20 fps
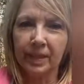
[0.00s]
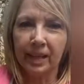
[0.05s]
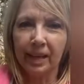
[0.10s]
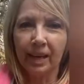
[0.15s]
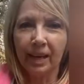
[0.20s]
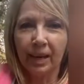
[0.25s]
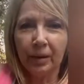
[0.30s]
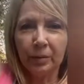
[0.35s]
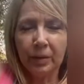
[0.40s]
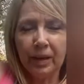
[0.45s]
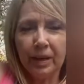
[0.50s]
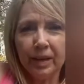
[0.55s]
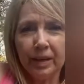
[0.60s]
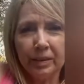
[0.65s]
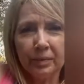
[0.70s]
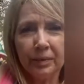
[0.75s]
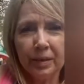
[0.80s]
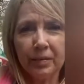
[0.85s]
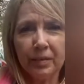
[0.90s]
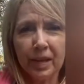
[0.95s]
Okay,
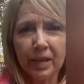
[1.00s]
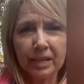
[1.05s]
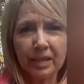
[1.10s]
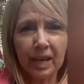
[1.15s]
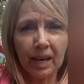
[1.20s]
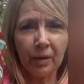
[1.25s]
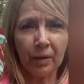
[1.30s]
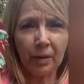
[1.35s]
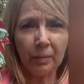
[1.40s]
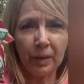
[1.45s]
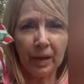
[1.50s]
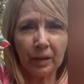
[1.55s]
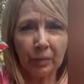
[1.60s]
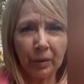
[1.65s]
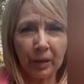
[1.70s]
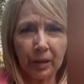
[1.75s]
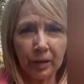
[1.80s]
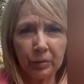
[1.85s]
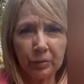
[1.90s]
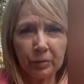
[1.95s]
and that's how I make
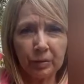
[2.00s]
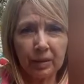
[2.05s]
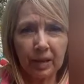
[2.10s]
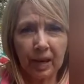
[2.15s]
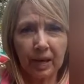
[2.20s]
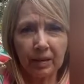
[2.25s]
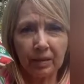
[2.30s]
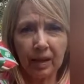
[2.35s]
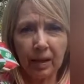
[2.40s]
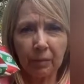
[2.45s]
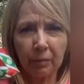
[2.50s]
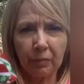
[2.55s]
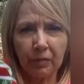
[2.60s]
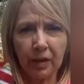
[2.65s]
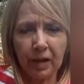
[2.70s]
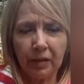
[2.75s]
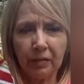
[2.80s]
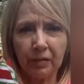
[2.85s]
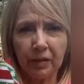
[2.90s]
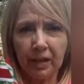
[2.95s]
bows. I'm
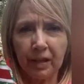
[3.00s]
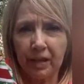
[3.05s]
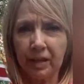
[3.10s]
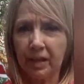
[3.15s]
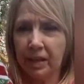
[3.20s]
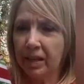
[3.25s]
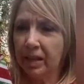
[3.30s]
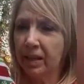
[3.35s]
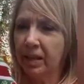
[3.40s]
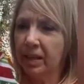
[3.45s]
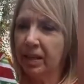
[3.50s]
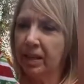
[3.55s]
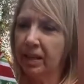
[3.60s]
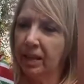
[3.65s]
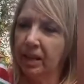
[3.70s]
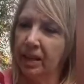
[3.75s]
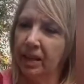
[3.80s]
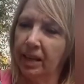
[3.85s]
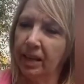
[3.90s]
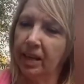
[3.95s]
fluffing
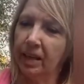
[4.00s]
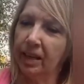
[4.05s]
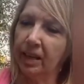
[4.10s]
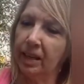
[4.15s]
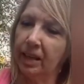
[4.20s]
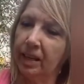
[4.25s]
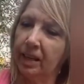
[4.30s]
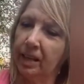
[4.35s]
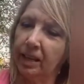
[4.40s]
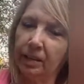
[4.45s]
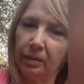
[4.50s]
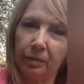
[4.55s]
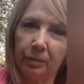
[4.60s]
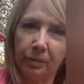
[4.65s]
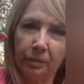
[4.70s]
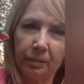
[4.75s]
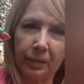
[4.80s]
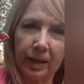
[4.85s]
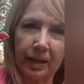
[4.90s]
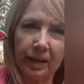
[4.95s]
and
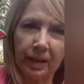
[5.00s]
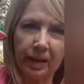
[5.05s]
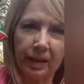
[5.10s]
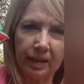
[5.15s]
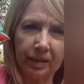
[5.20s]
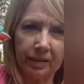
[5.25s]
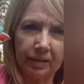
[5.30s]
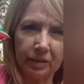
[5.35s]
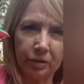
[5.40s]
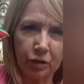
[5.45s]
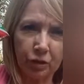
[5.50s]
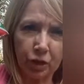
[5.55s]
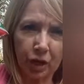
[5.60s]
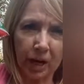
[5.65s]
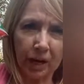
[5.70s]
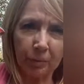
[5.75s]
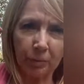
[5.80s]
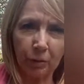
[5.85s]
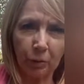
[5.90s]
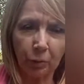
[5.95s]
making it
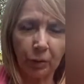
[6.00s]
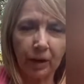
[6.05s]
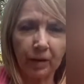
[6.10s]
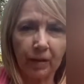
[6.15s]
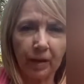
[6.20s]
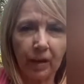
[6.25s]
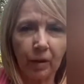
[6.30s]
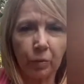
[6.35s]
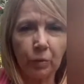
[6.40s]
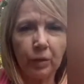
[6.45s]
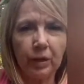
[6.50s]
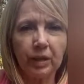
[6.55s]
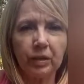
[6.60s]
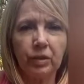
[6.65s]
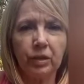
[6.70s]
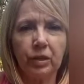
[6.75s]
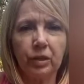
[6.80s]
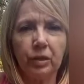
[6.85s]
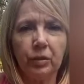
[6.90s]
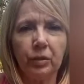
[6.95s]
shape the way that I want it
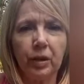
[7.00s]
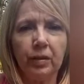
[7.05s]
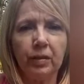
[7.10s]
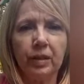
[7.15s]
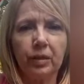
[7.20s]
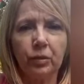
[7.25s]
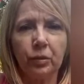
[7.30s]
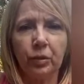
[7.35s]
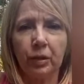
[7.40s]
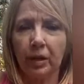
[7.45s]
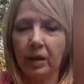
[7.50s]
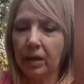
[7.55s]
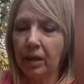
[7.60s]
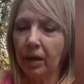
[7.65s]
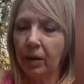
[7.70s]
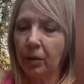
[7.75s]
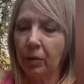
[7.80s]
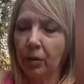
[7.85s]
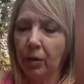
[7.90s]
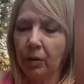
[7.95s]
to, and these are going to
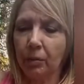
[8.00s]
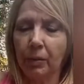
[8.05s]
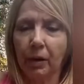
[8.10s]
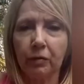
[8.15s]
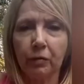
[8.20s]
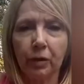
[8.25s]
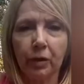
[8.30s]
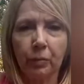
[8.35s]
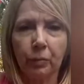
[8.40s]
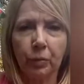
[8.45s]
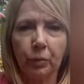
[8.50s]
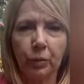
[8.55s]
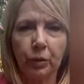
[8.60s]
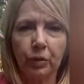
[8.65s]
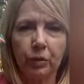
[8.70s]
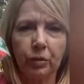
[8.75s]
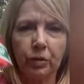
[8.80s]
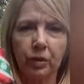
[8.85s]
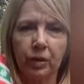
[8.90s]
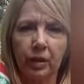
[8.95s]
go on my front
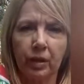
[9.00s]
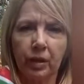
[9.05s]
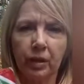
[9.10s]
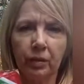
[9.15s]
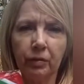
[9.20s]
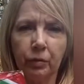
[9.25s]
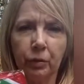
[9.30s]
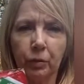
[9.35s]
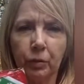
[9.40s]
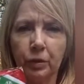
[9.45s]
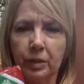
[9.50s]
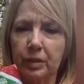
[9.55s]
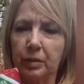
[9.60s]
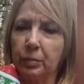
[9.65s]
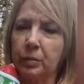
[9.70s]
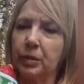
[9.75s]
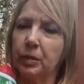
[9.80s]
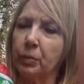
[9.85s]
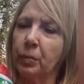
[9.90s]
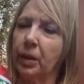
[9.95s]
porch for
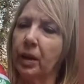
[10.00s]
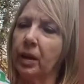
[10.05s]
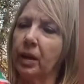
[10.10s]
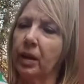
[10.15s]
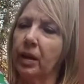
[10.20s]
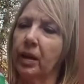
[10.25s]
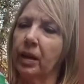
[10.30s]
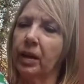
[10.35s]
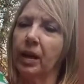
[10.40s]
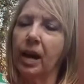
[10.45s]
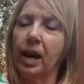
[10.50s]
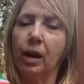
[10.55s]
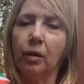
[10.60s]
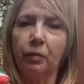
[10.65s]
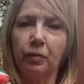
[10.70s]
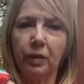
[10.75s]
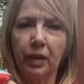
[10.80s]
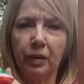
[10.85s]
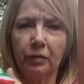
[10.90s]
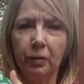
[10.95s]
Christmas. But I'll
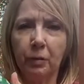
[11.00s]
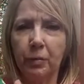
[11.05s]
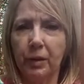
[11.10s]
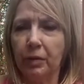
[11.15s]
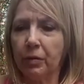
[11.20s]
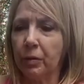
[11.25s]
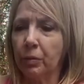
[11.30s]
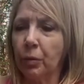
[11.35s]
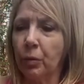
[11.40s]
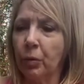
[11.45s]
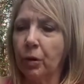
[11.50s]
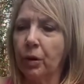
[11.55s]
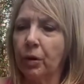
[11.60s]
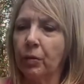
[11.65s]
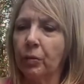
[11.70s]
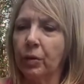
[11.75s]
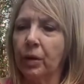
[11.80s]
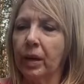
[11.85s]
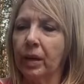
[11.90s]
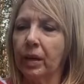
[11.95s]
fluff them even more
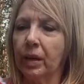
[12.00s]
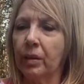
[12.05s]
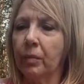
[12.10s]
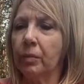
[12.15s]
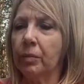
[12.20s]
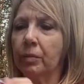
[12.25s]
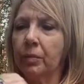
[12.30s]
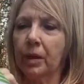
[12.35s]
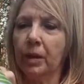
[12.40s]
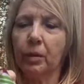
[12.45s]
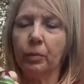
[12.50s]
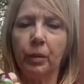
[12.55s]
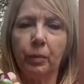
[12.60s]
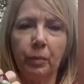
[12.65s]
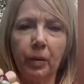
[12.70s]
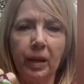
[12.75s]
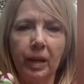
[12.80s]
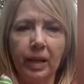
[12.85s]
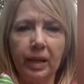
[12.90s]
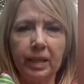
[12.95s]
when I get them in
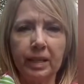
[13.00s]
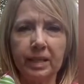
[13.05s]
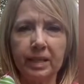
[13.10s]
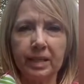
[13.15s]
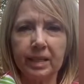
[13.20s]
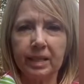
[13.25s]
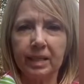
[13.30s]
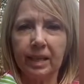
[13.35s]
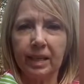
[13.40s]
place.